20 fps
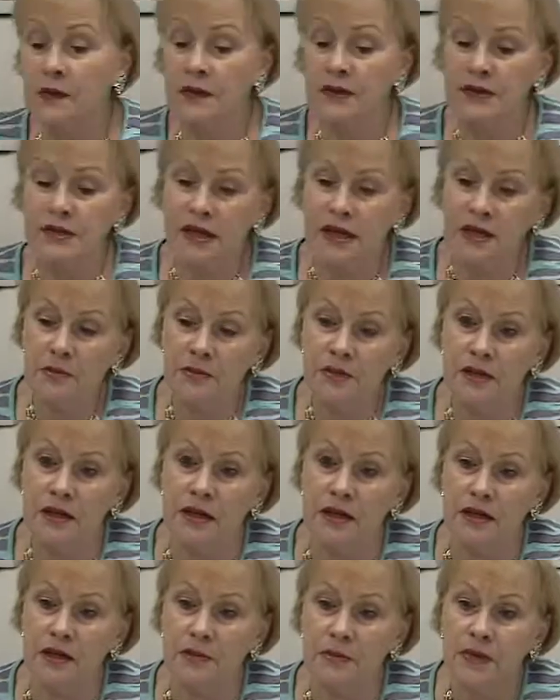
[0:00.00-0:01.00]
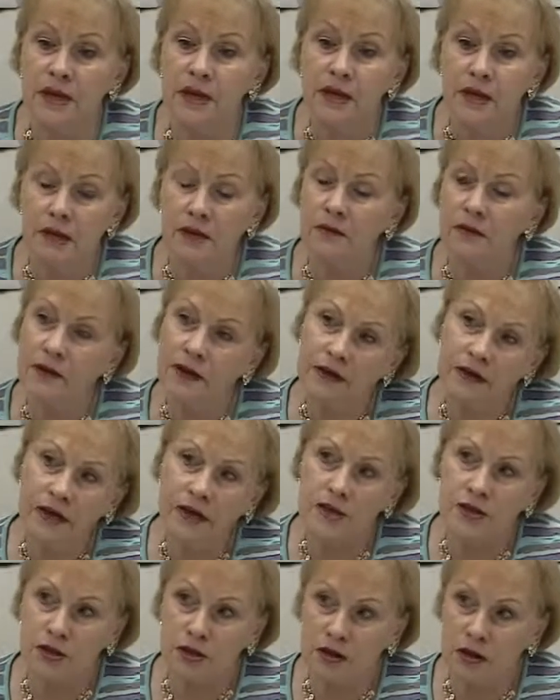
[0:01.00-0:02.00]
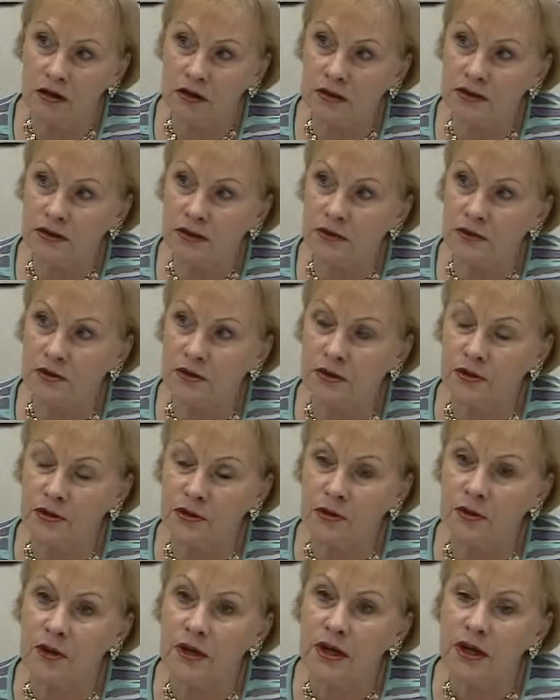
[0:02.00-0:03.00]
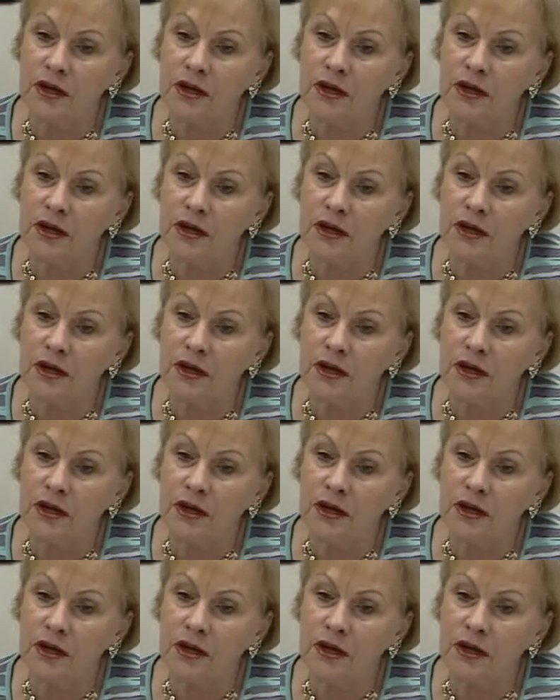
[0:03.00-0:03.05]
the same time, the foundation also knew